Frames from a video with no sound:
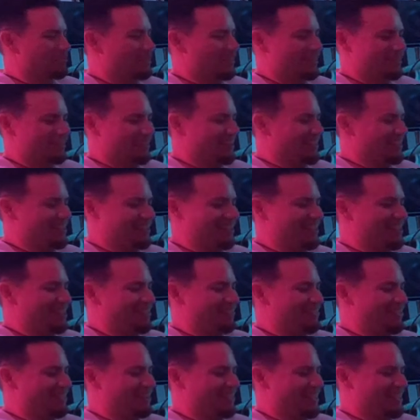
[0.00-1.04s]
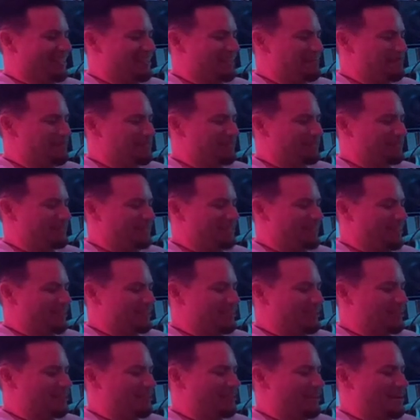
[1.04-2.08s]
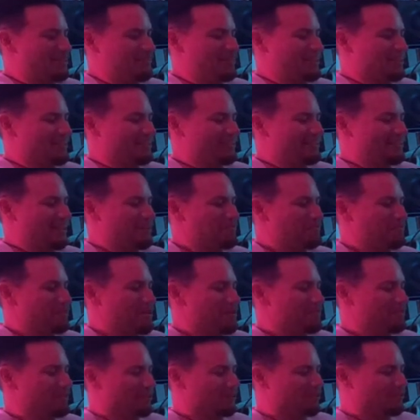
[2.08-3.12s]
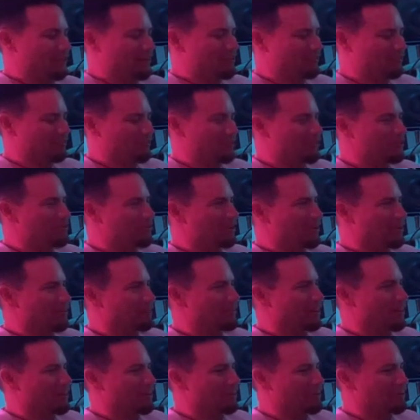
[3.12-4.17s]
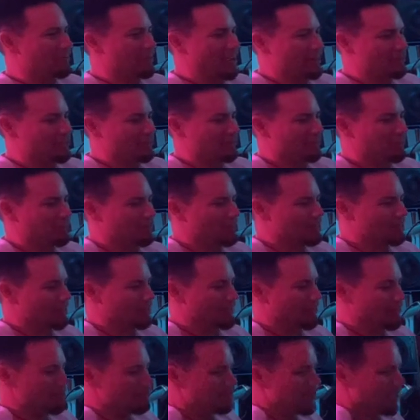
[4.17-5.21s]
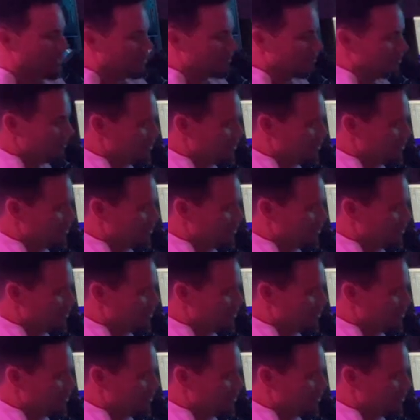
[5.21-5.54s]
but, it, but you don't feel like you met. Doesn't create like me the same like problem that it creates for you, where I feel like I've actually physically met.